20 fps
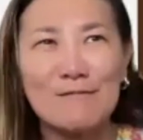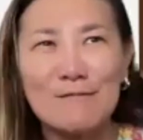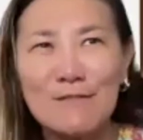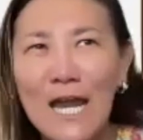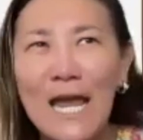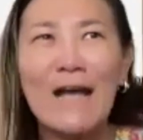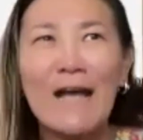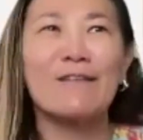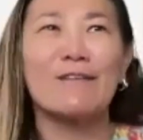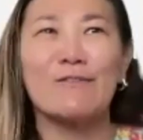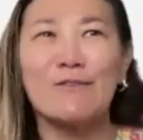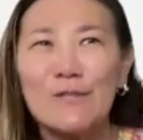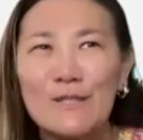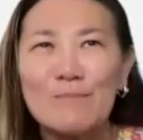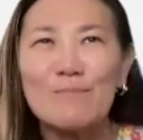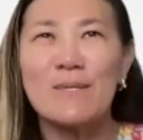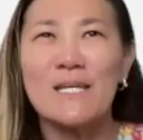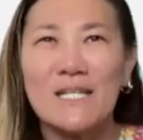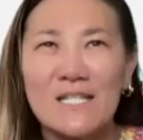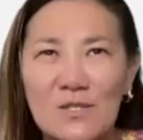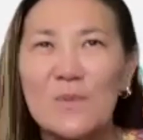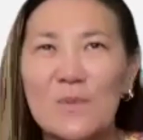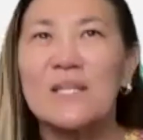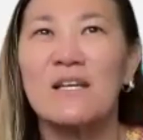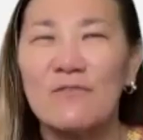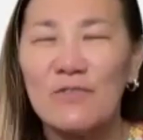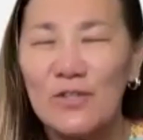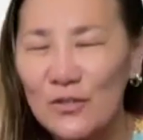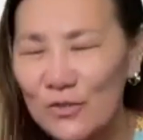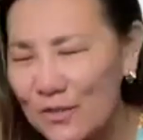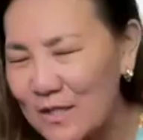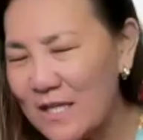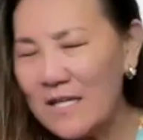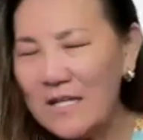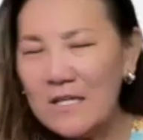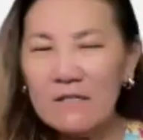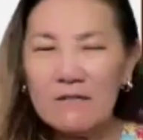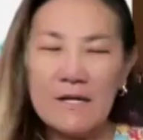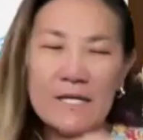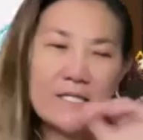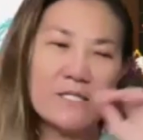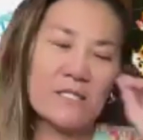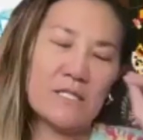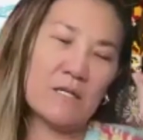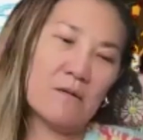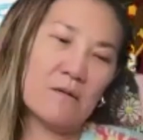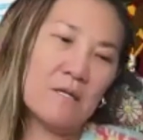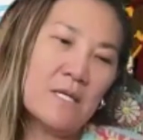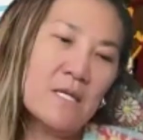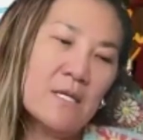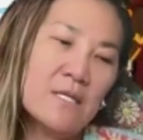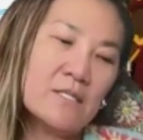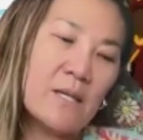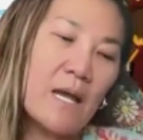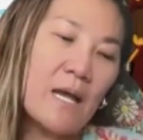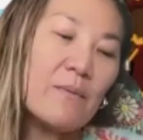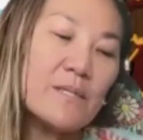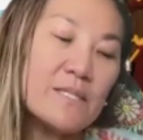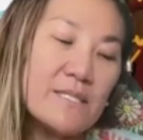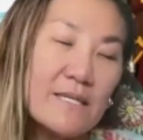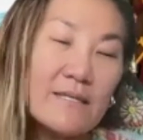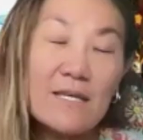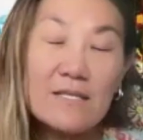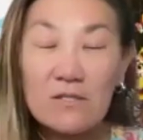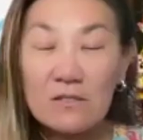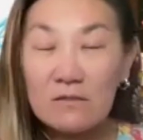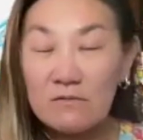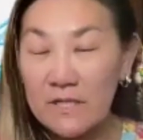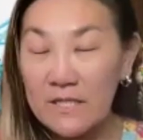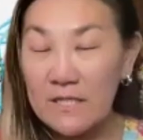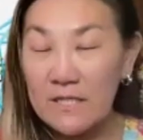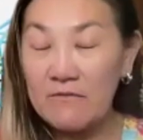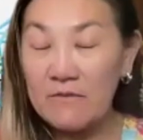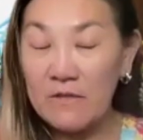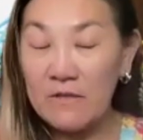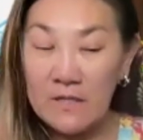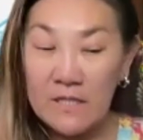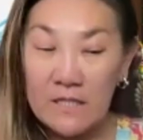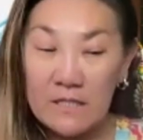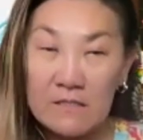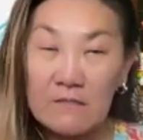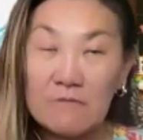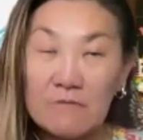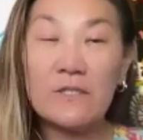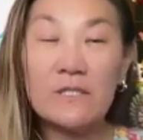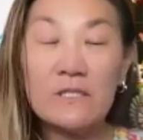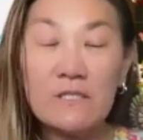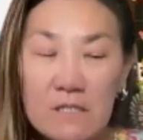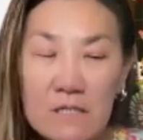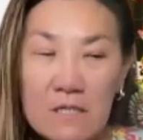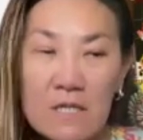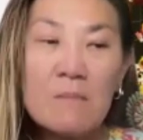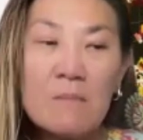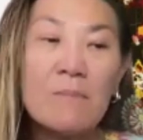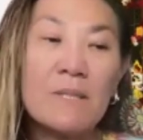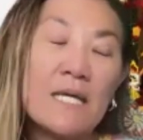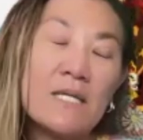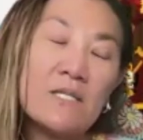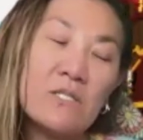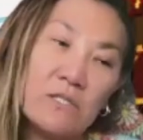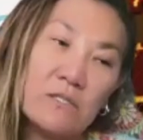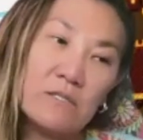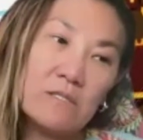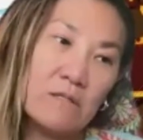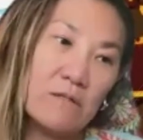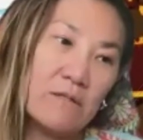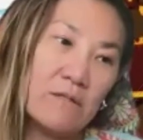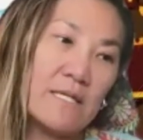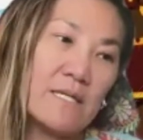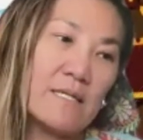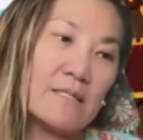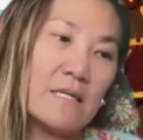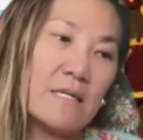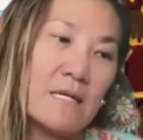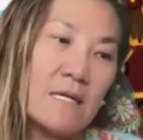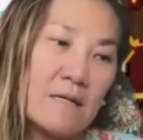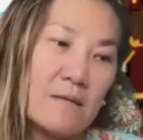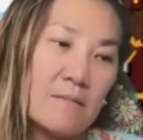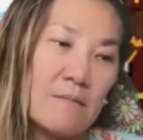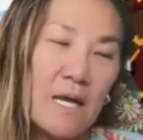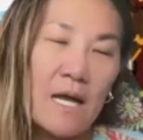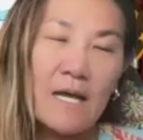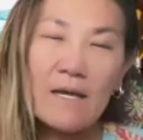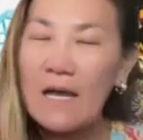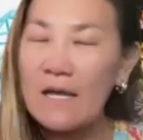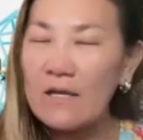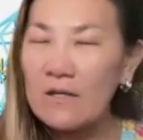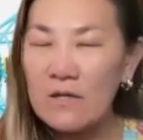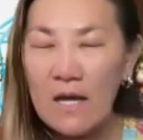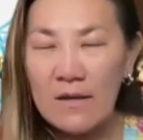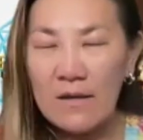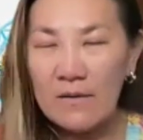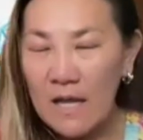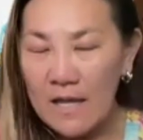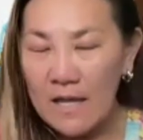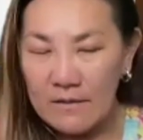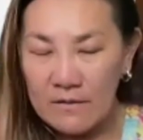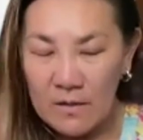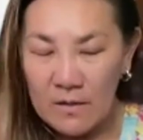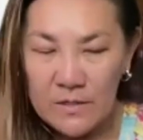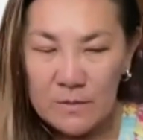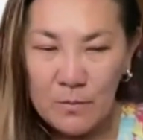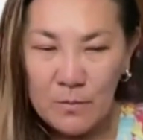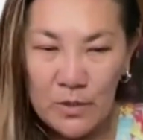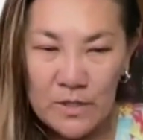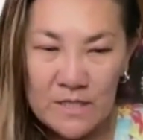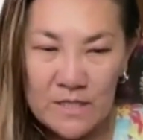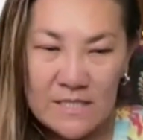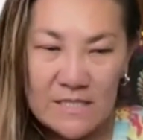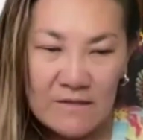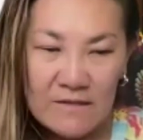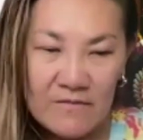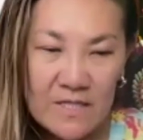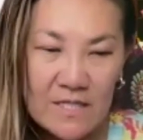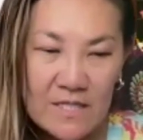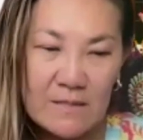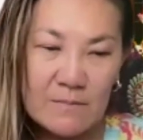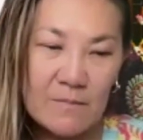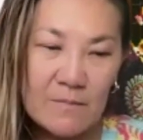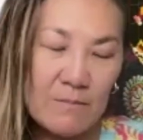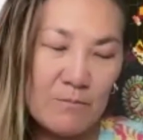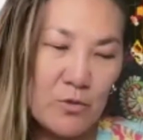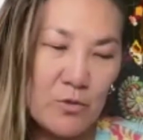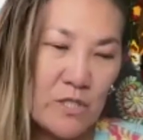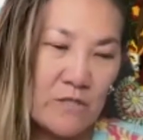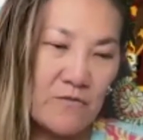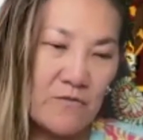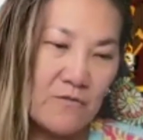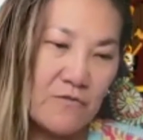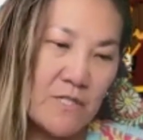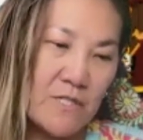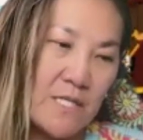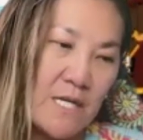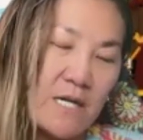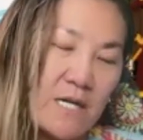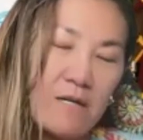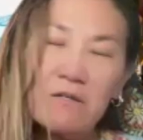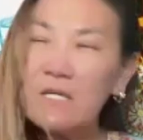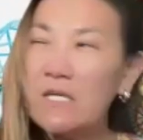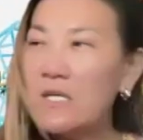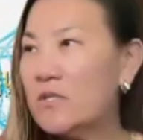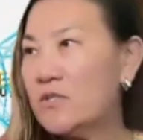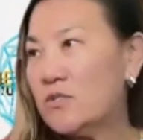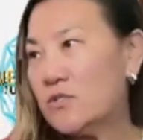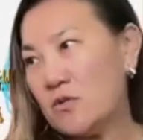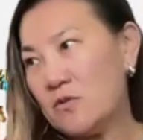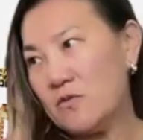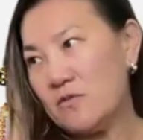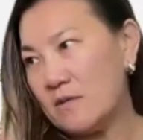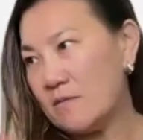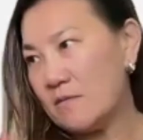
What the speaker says: gal that you can be because we love you. Right. So I will say that's already very different. But I do know that I was born in the 70s. I'm pushing 50 now. So